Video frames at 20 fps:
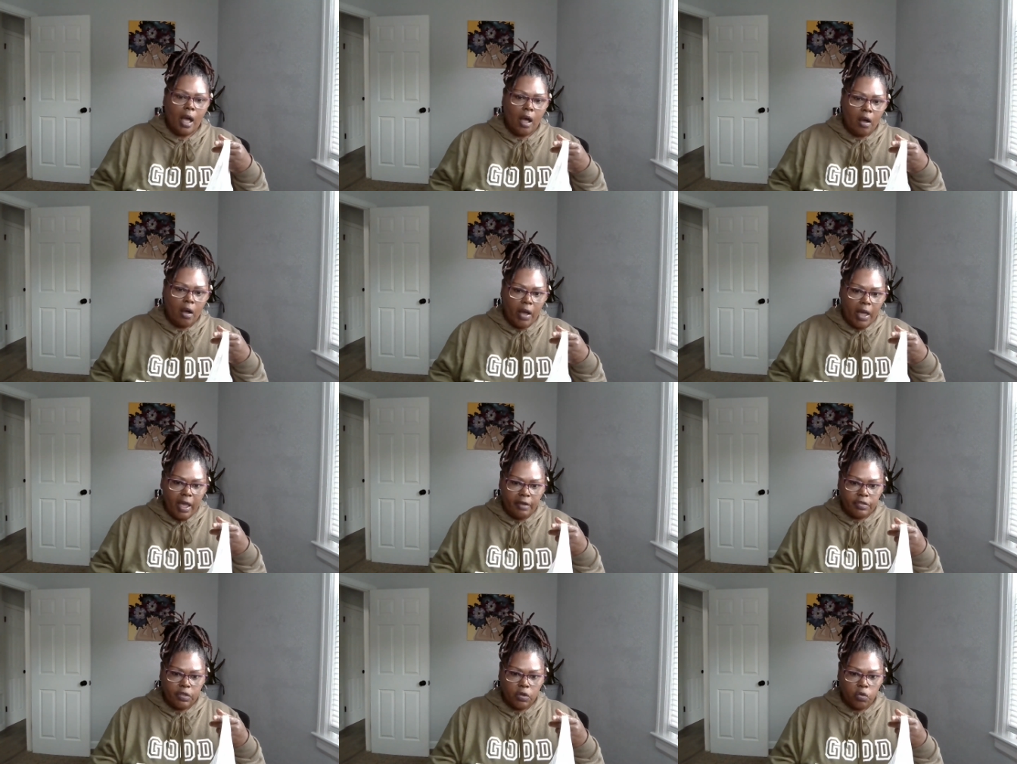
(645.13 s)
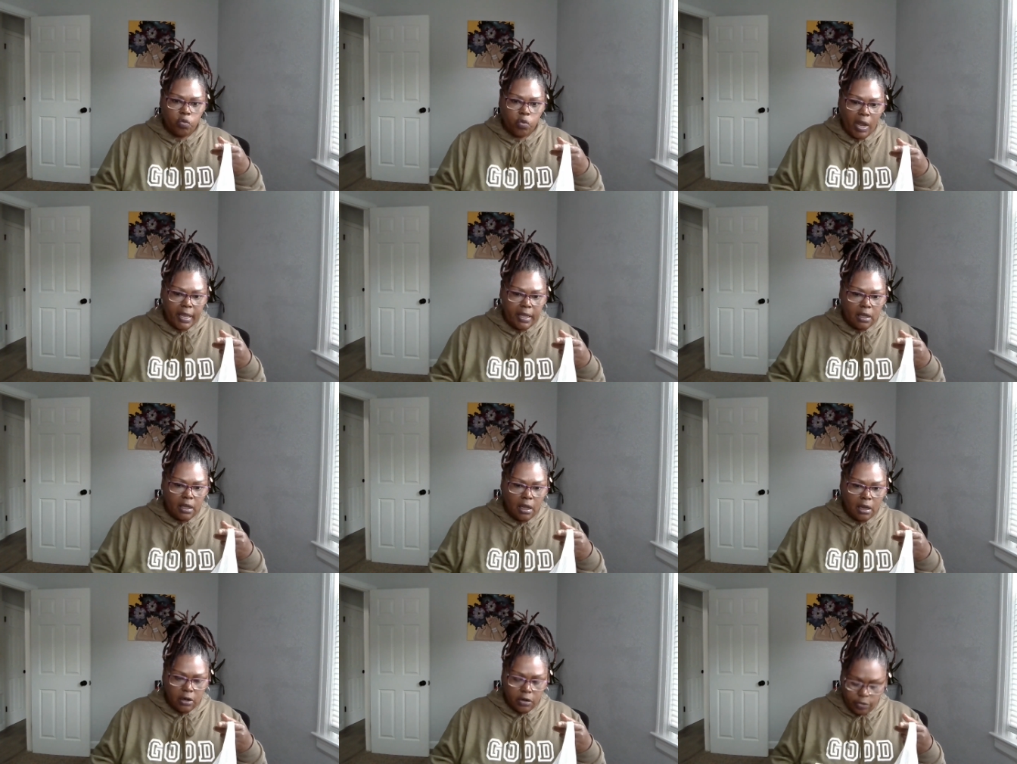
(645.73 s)
I'll have the
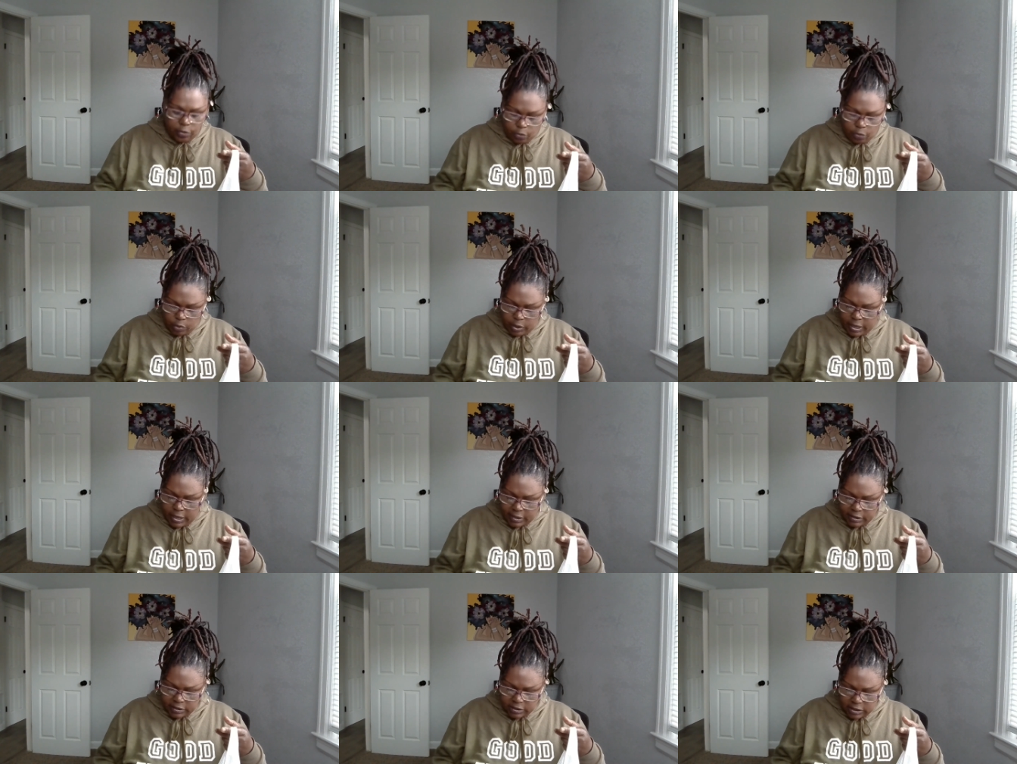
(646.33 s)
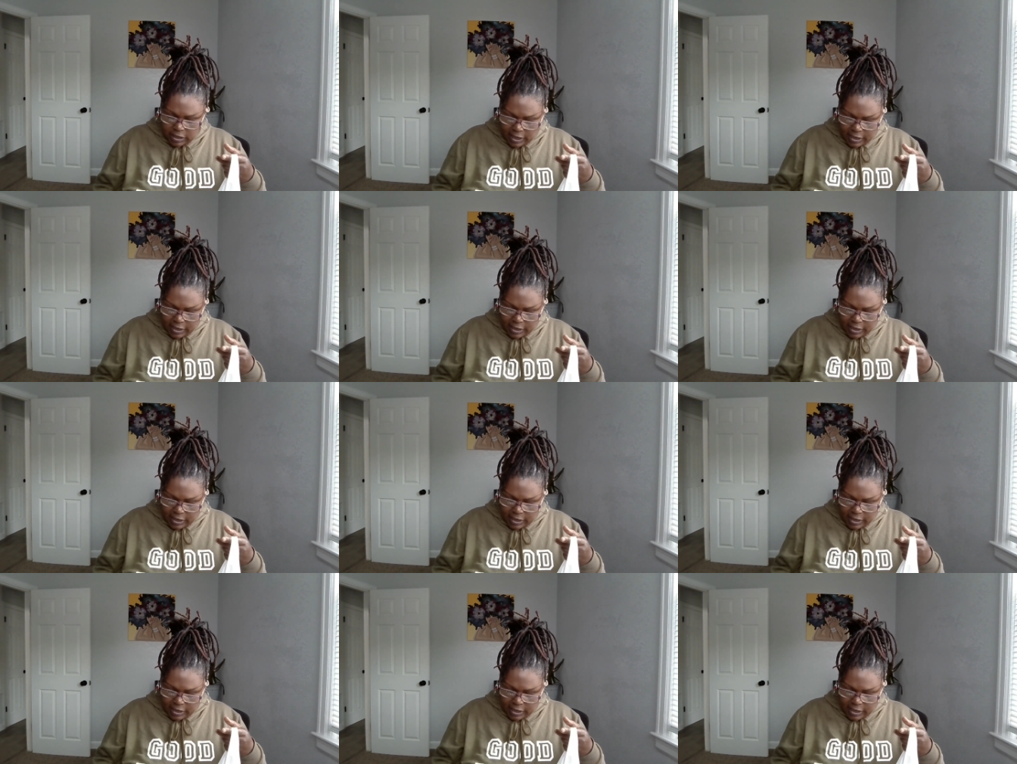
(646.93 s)
right color threads.